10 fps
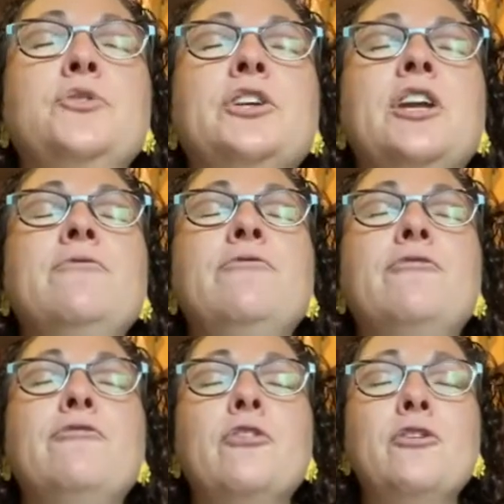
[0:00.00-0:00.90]

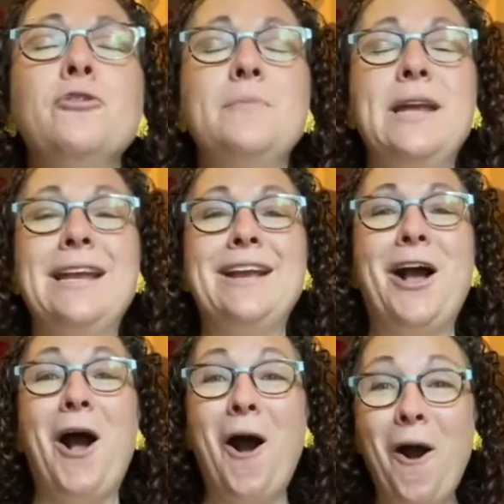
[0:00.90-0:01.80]
confirming
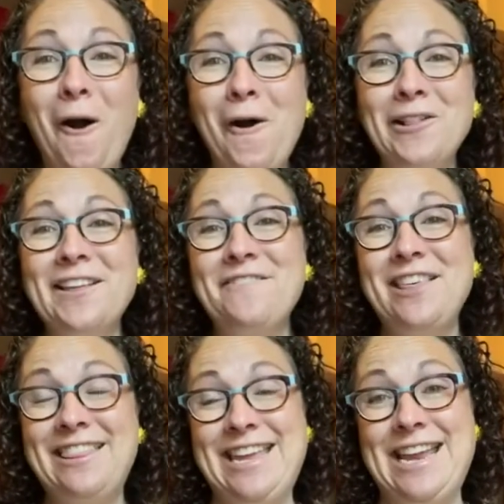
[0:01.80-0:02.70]
all of the
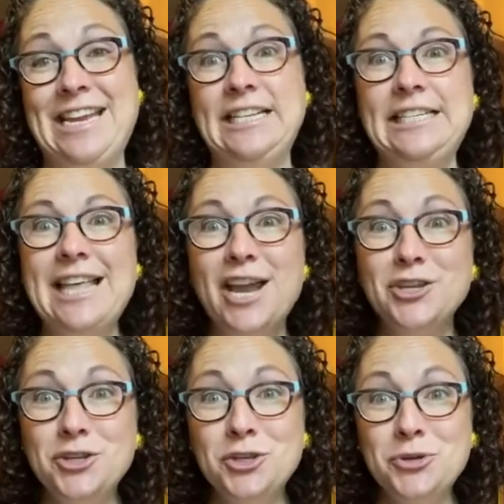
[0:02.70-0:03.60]
things that
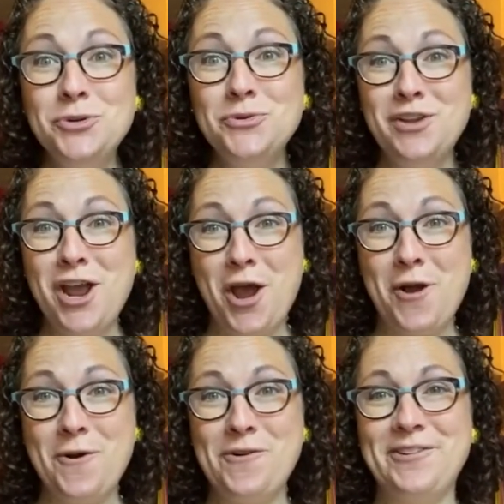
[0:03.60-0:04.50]
you
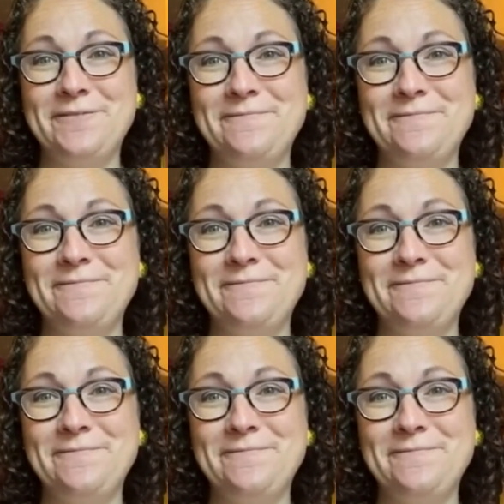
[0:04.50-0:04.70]
know.